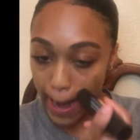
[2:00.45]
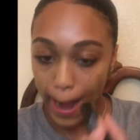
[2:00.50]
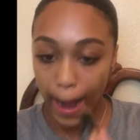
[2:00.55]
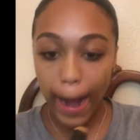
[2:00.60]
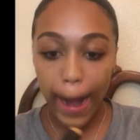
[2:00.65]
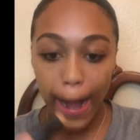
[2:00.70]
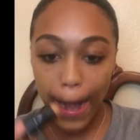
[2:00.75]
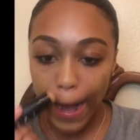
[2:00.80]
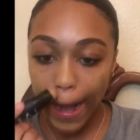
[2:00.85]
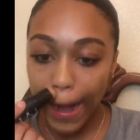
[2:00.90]

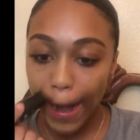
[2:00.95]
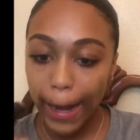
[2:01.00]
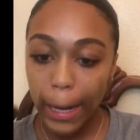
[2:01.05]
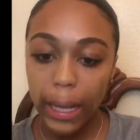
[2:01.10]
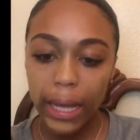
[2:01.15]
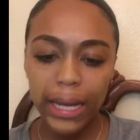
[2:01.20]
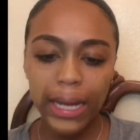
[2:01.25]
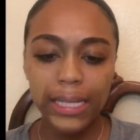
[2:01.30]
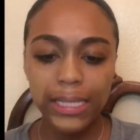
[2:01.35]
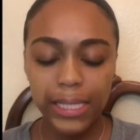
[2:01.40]
Alright.
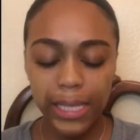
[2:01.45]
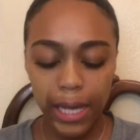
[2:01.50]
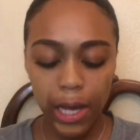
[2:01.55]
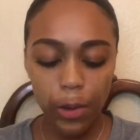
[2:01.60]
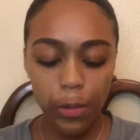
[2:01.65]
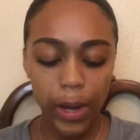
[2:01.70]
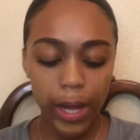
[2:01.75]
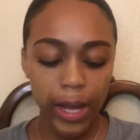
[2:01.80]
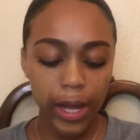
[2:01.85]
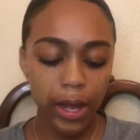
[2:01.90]
And I stay
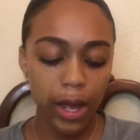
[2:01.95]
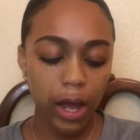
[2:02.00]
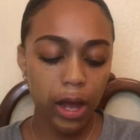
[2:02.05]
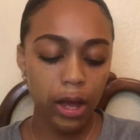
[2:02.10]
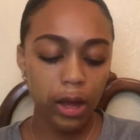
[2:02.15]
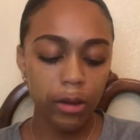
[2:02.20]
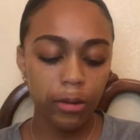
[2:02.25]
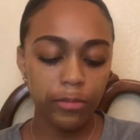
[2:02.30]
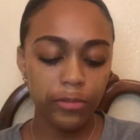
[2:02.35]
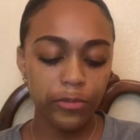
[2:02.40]
away
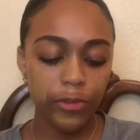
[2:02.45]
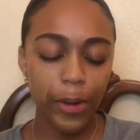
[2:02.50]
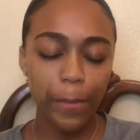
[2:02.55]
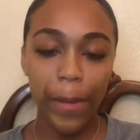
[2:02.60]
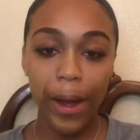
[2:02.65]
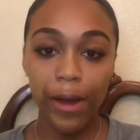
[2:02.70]
from